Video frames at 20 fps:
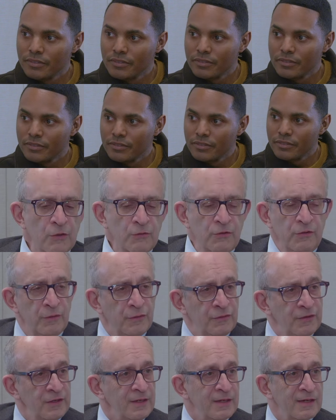So do you
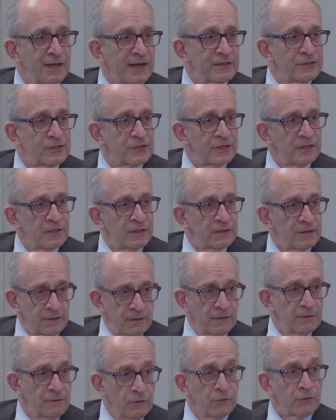think NYCHA, the
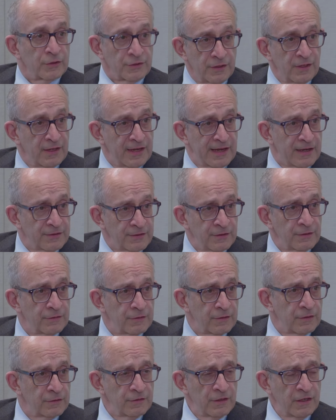New York City Housing
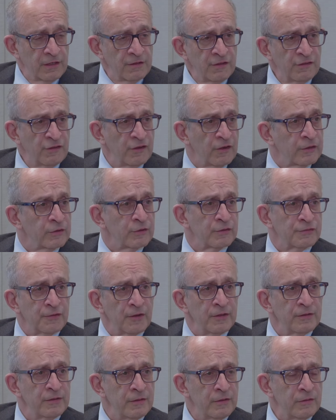Association, is it
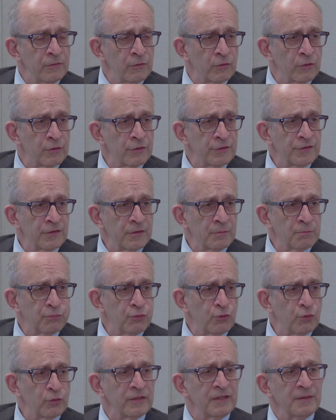underfunded or is it
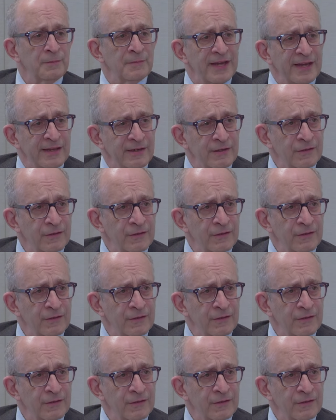poorly managed?